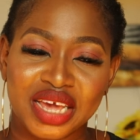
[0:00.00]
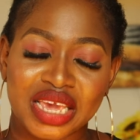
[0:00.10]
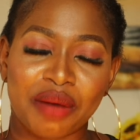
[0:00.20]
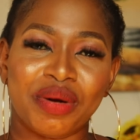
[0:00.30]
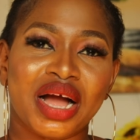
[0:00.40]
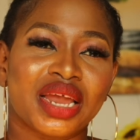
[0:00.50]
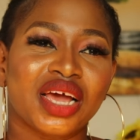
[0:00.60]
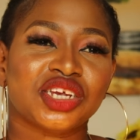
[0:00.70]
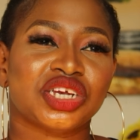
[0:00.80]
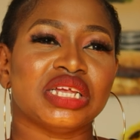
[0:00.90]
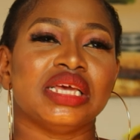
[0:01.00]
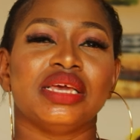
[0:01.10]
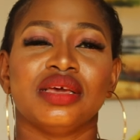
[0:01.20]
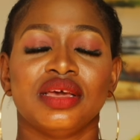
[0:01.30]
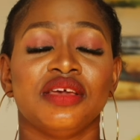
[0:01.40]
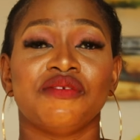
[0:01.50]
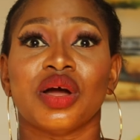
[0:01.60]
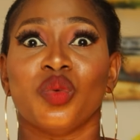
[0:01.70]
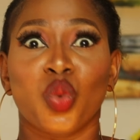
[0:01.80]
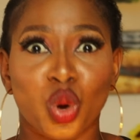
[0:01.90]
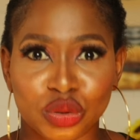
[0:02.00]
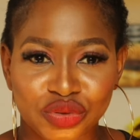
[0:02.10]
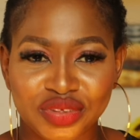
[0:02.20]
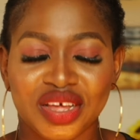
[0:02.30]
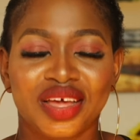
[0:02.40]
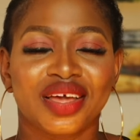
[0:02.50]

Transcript: Yeah, but I can actually, if I want,